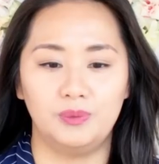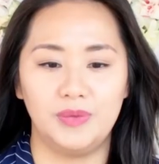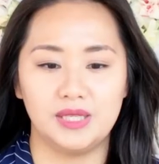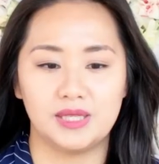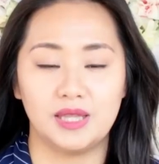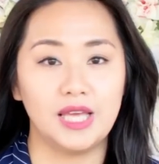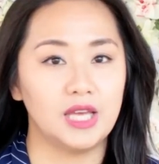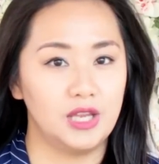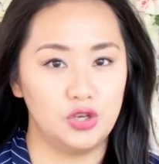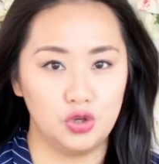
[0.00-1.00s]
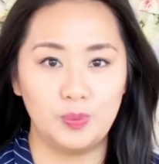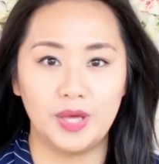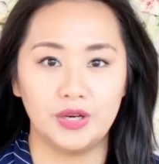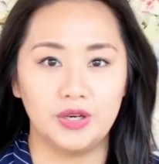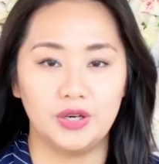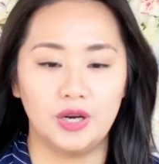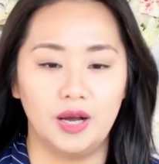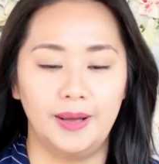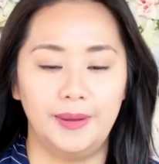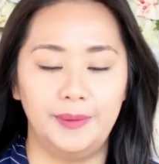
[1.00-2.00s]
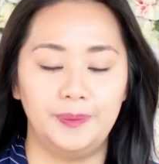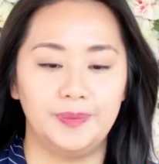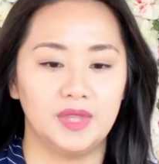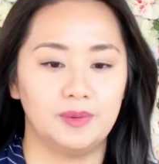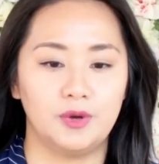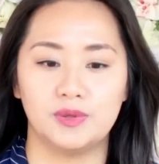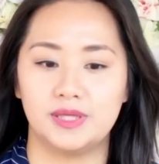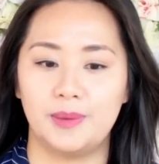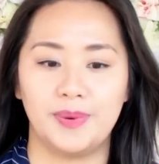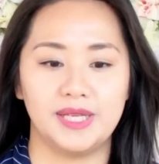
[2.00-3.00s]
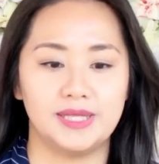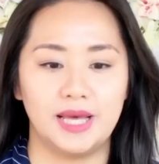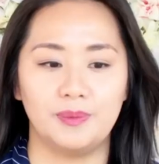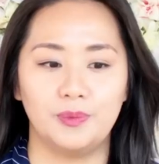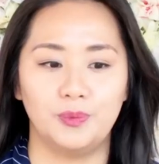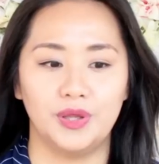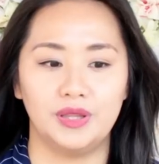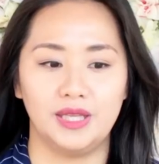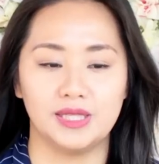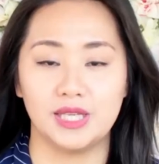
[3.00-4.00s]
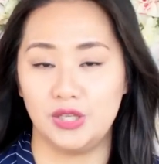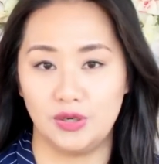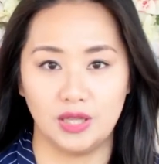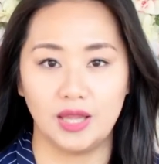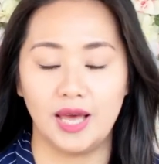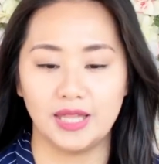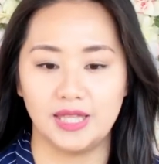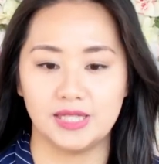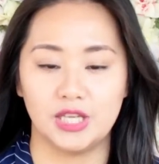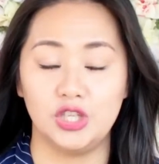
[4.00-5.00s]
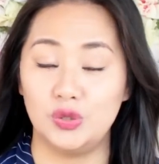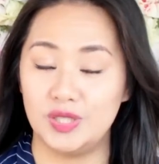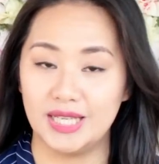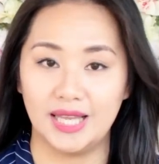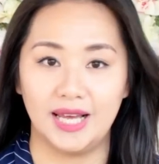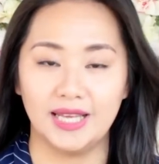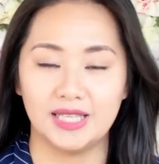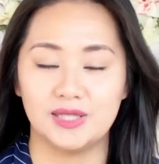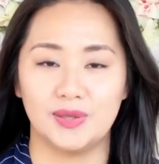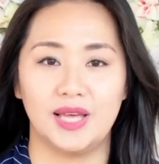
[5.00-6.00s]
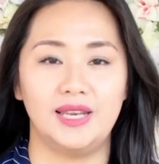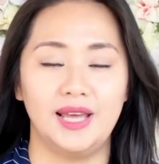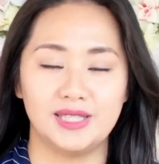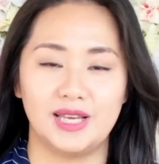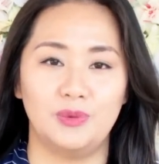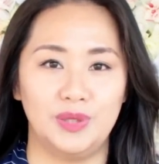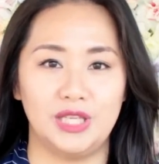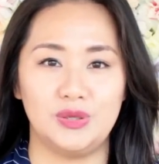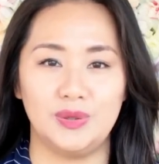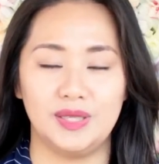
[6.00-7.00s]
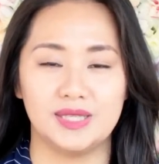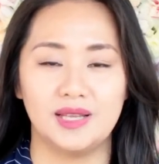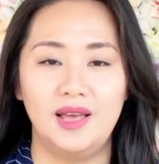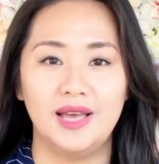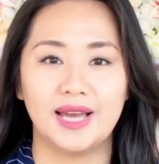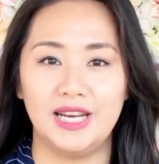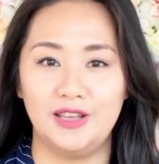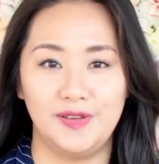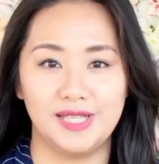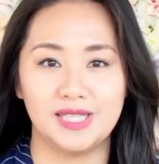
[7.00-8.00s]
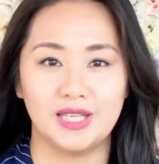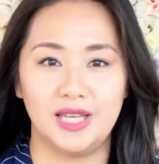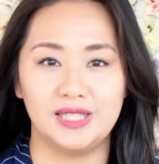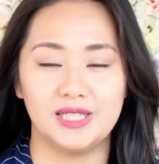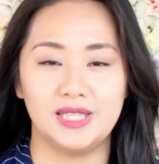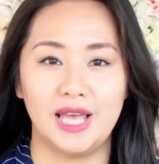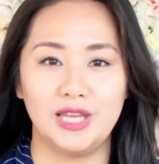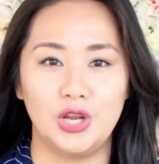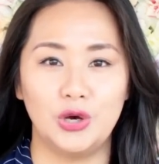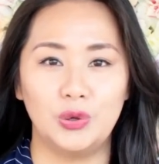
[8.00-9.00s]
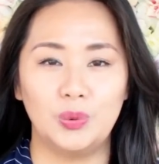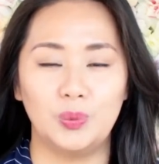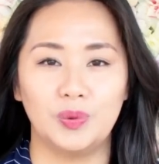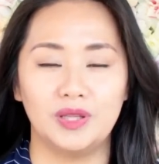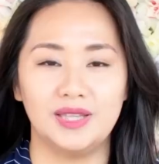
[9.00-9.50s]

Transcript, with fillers: um, things that they can do better, uh, go step by step, what things that you didn't like, things that you did like, so that next time when they do this, kind of events against. They know